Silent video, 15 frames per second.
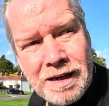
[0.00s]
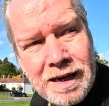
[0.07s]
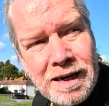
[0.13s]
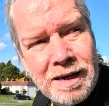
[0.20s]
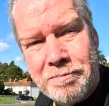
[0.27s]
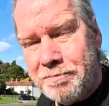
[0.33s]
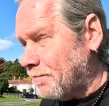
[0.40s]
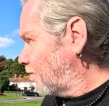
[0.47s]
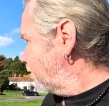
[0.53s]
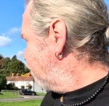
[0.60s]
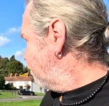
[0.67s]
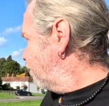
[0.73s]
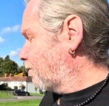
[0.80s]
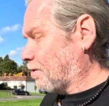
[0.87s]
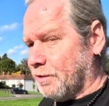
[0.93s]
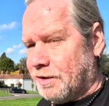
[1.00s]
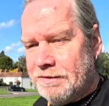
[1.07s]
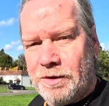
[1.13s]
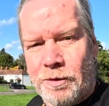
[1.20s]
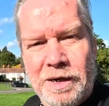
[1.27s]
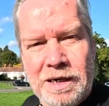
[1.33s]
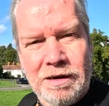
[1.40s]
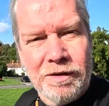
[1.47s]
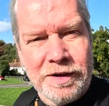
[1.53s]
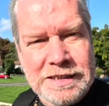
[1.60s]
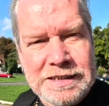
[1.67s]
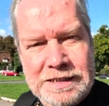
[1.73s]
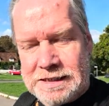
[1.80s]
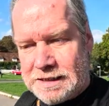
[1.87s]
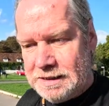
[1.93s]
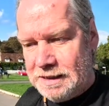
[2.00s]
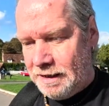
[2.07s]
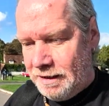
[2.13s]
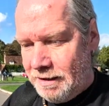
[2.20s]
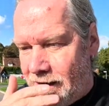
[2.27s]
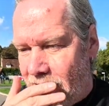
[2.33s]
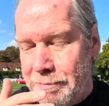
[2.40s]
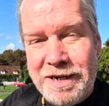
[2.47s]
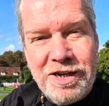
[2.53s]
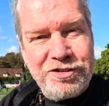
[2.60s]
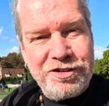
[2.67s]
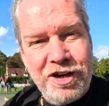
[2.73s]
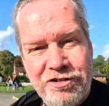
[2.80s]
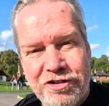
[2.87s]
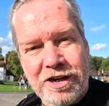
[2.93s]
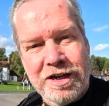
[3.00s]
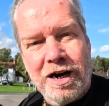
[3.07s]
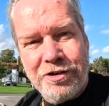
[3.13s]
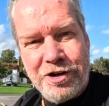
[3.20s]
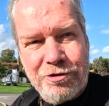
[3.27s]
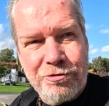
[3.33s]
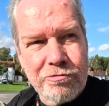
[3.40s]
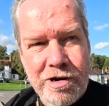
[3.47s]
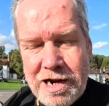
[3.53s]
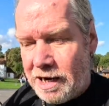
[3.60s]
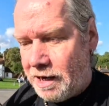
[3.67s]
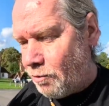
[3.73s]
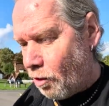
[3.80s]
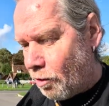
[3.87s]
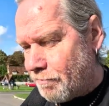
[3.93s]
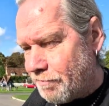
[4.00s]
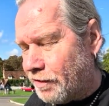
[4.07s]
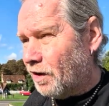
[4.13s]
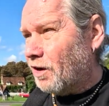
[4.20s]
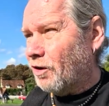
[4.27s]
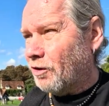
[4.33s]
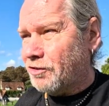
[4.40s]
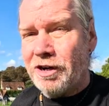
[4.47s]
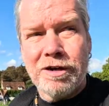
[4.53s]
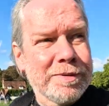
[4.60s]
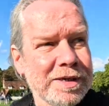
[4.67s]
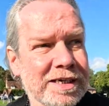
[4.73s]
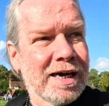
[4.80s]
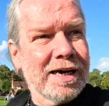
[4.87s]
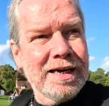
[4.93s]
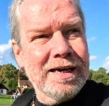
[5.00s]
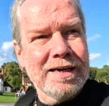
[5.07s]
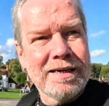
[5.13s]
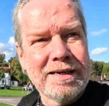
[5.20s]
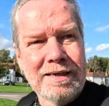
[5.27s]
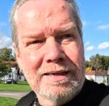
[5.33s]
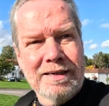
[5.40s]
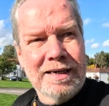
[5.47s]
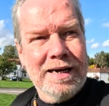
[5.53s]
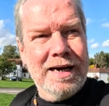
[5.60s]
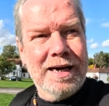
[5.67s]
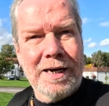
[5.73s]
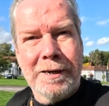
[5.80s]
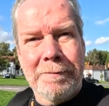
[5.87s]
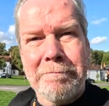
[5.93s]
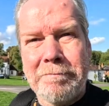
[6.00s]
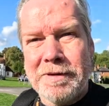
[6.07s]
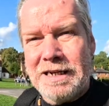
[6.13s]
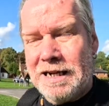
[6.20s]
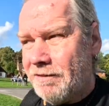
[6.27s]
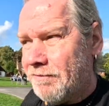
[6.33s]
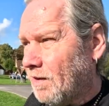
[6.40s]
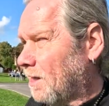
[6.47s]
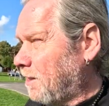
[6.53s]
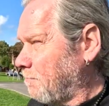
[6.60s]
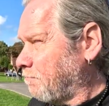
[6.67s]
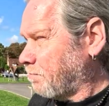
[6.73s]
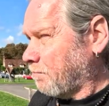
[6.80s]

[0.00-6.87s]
So I'm going to have a quick look. I'm in a t-shirt, guys. It's really warm for an October day. Lovely.